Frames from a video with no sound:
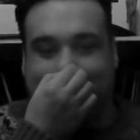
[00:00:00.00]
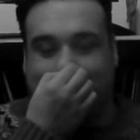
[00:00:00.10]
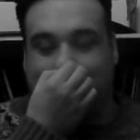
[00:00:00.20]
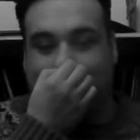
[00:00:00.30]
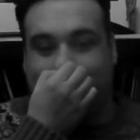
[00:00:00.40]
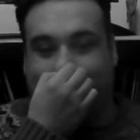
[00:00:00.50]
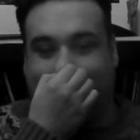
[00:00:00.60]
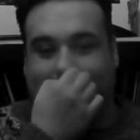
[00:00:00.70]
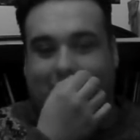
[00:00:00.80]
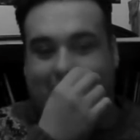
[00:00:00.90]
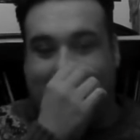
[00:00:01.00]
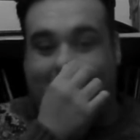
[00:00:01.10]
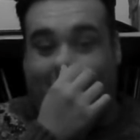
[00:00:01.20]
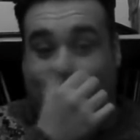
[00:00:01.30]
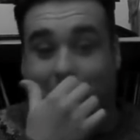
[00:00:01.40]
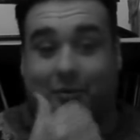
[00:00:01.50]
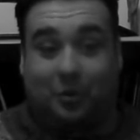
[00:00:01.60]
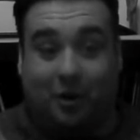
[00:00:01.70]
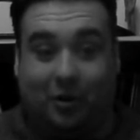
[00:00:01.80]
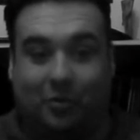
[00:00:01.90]
to the movie
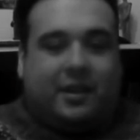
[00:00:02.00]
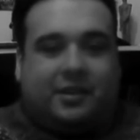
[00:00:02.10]
overall.